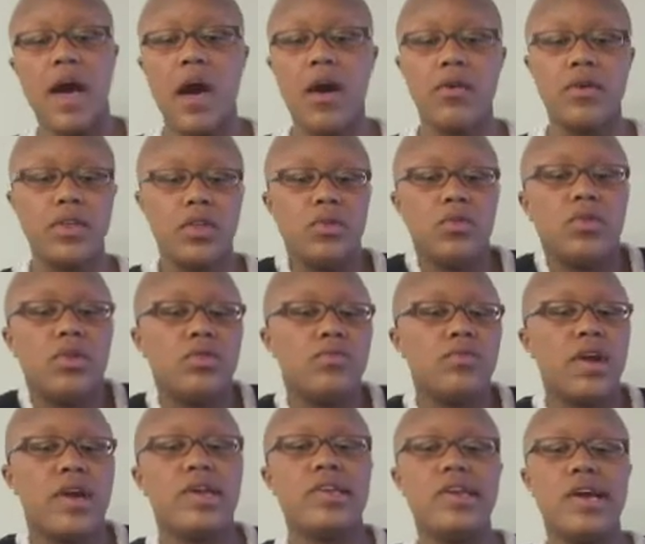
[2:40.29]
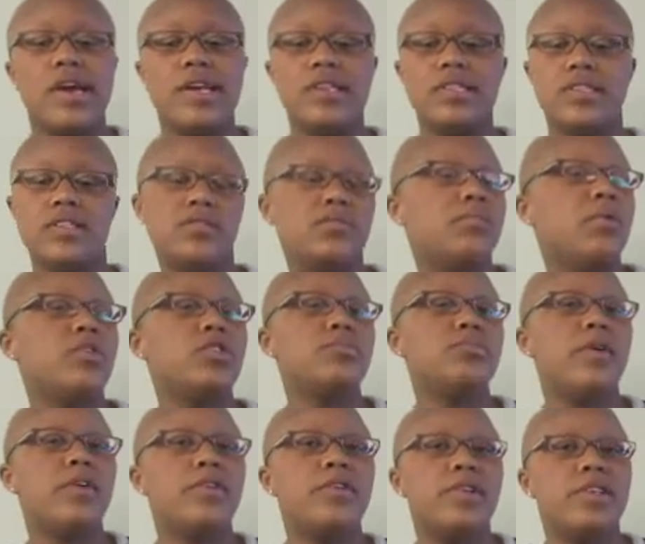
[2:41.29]
how you can recognize
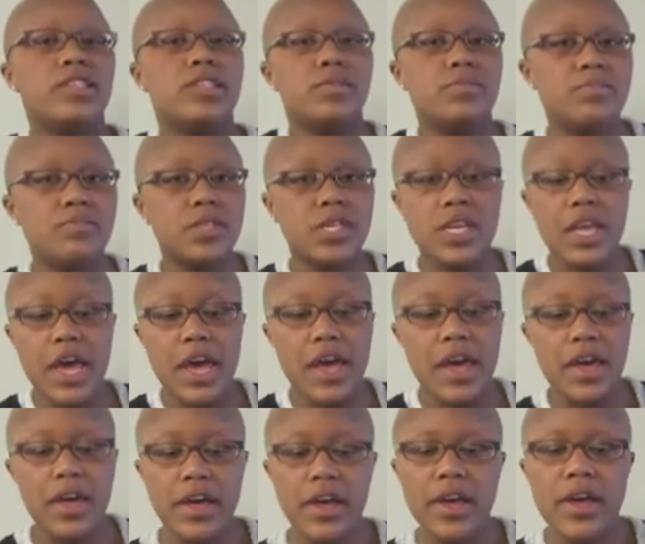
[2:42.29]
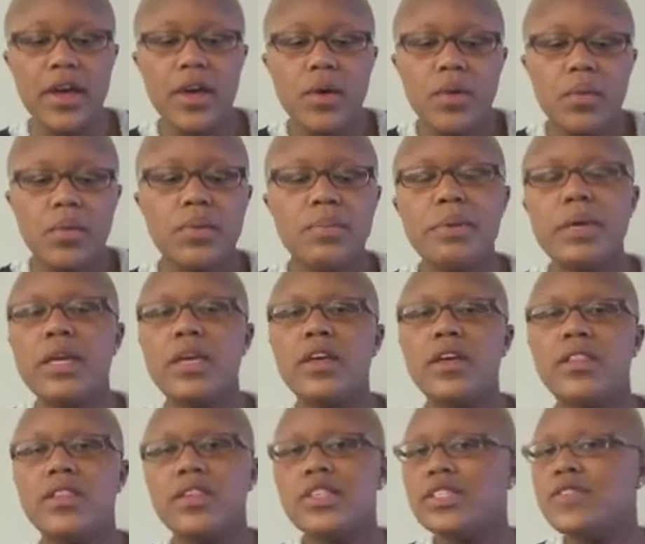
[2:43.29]
postmodernism today would
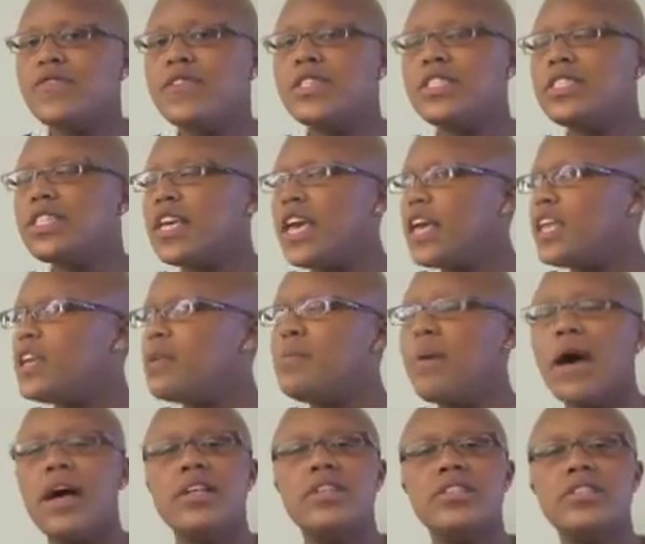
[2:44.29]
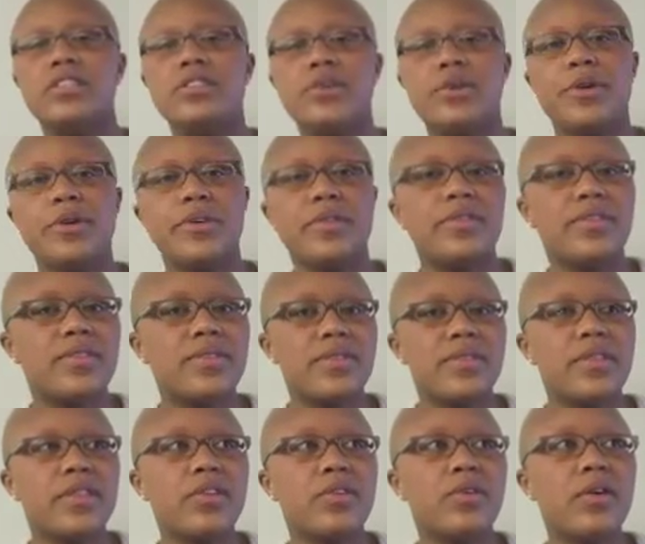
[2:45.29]
be the sophisticated puns or
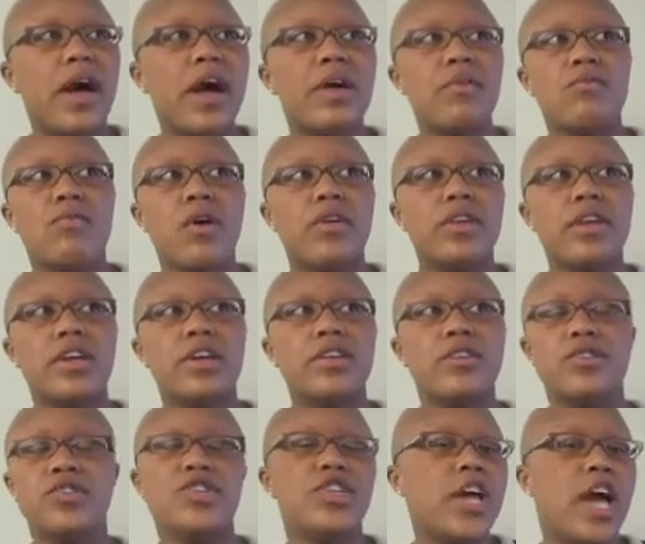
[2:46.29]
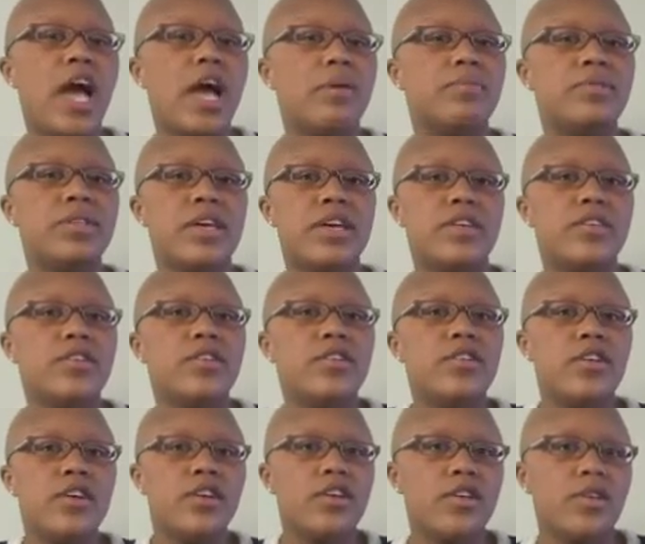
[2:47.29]
little ironic jabs at
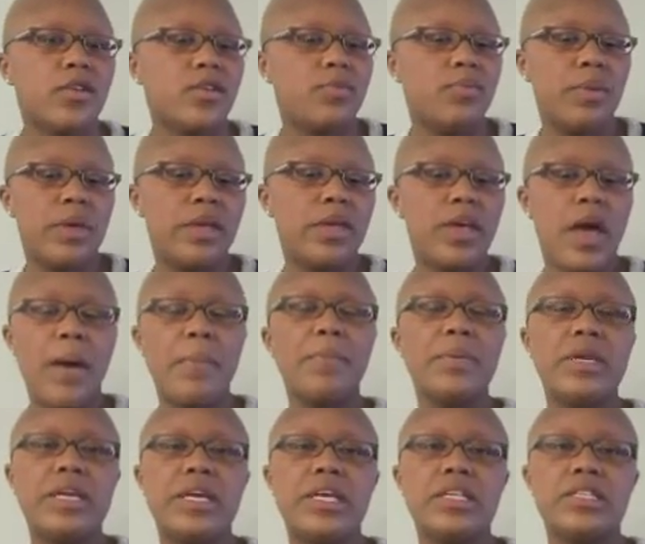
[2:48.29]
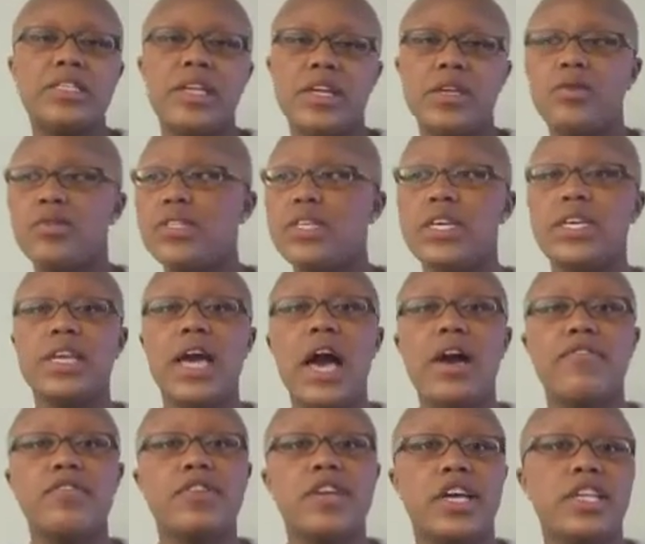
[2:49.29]
big companies that you see in
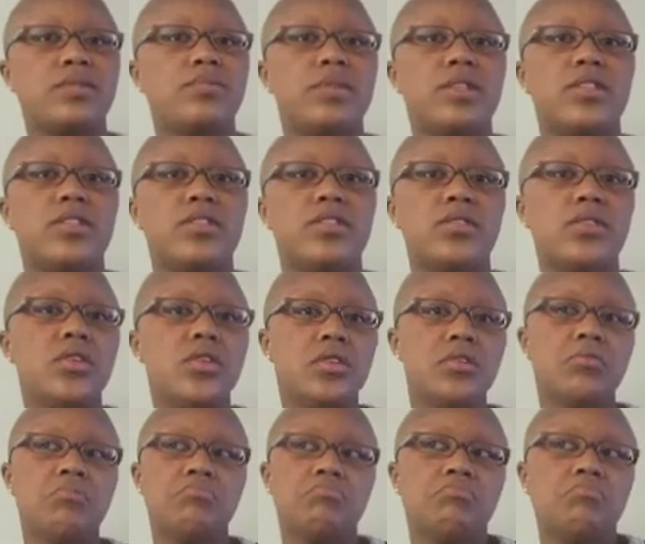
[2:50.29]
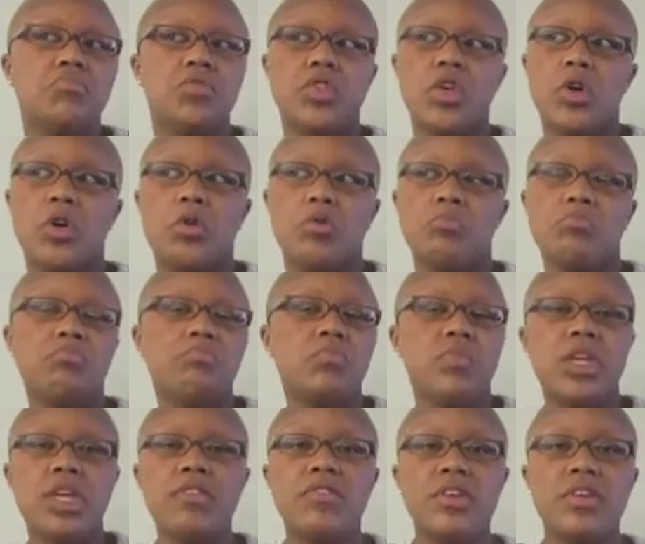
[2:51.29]
advertisements. So
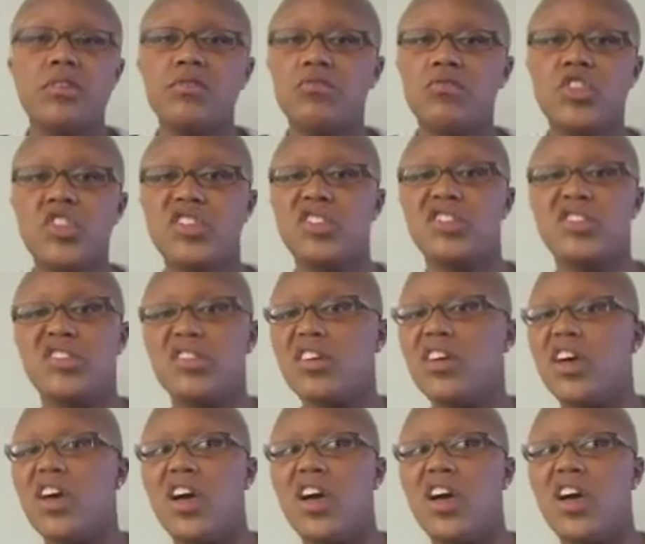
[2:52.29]
even just